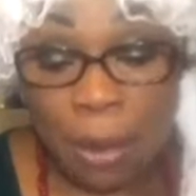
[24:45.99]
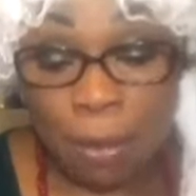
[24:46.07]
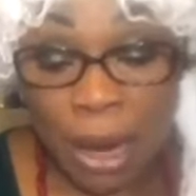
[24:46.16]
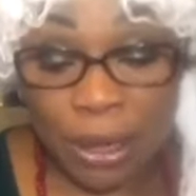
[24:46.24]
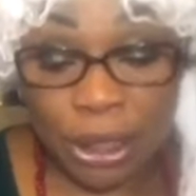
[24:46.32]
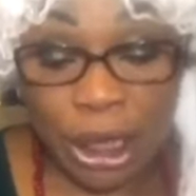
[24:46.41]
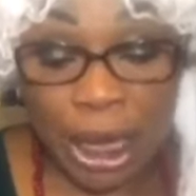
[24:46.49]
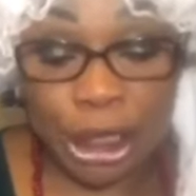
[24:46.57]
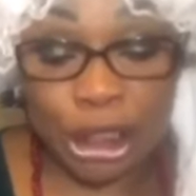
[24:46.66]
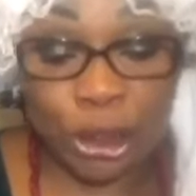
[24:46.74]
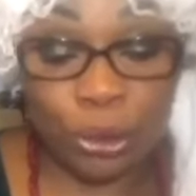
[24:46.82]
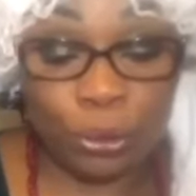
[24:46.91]
Marital
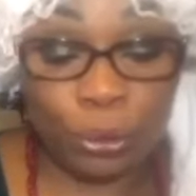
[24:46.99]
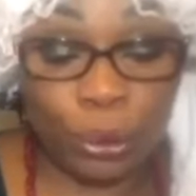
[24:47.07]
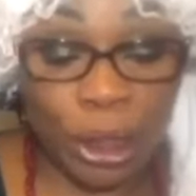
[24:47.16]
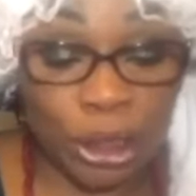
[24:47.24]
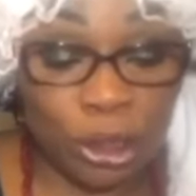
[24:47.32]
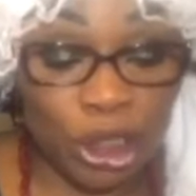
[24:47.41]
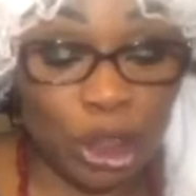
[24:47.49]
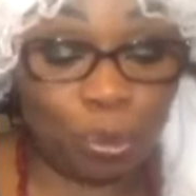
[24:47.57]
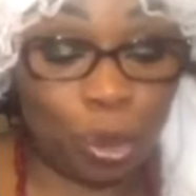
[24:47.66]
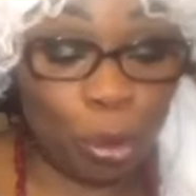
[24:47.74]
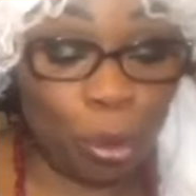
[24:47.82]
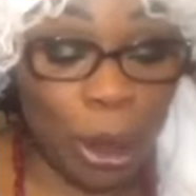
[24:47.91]
issue,
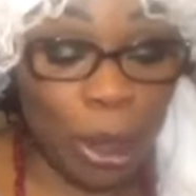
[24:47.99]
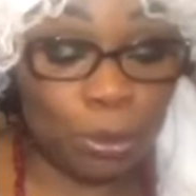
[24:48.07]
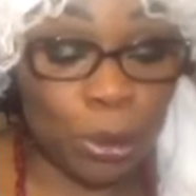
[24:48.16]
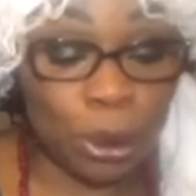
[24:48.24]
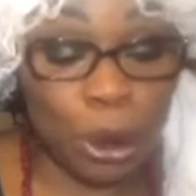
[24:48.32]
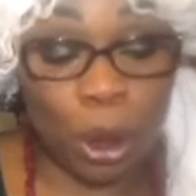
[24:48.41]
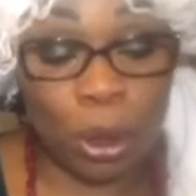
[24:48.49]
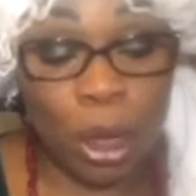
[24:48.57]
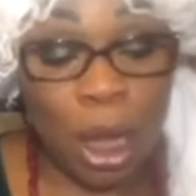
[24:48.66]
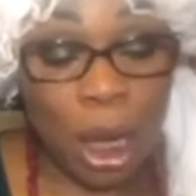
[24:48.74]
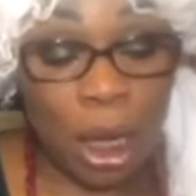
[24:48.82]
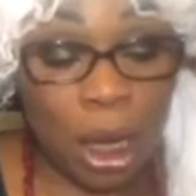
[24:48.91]
relationship problems, you know,
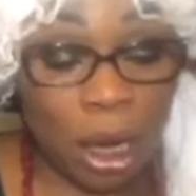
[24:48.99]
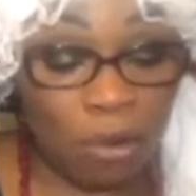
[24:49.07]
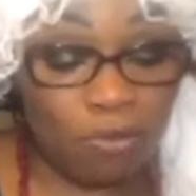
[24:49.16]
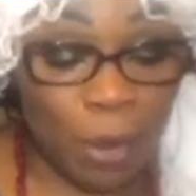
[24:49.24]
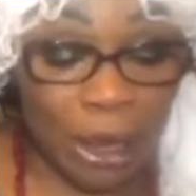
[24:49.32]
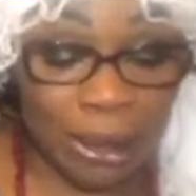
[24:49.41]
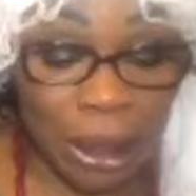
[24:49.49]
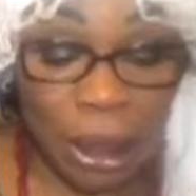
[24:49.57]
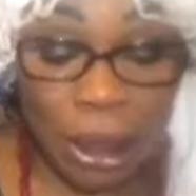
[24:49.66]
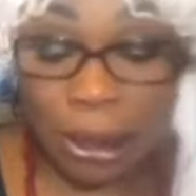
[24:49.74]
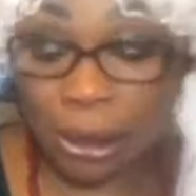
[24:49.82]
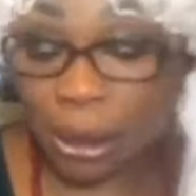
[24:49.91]
love
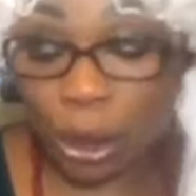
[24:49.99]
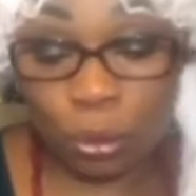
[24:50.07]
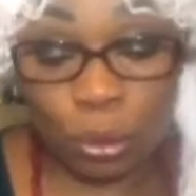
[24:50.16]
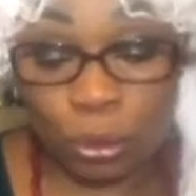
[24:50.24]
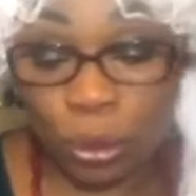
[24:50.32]
matters, you know,